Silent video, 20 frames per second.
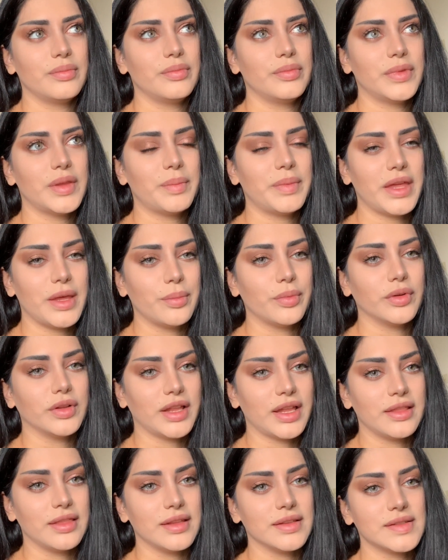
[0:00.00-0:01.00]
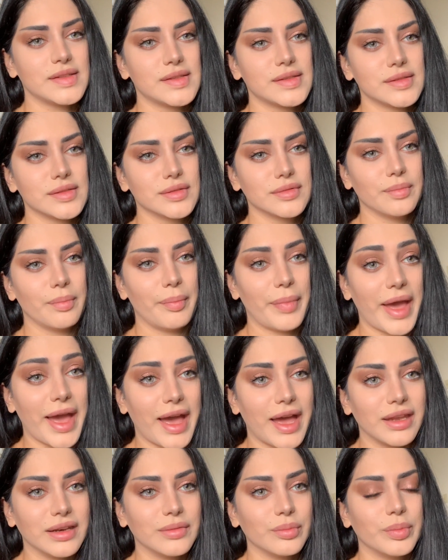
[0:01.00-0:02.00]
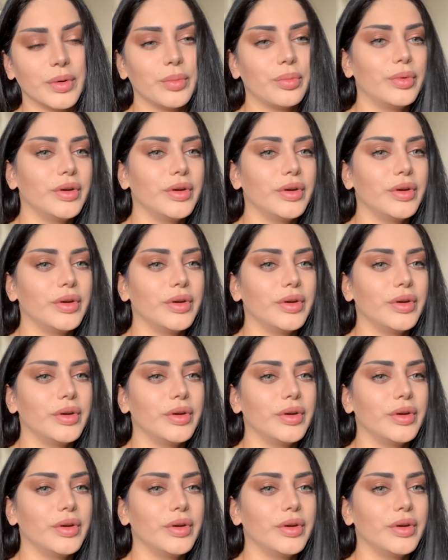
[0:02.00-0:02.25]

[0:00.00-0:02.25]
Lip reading: the people in this band, but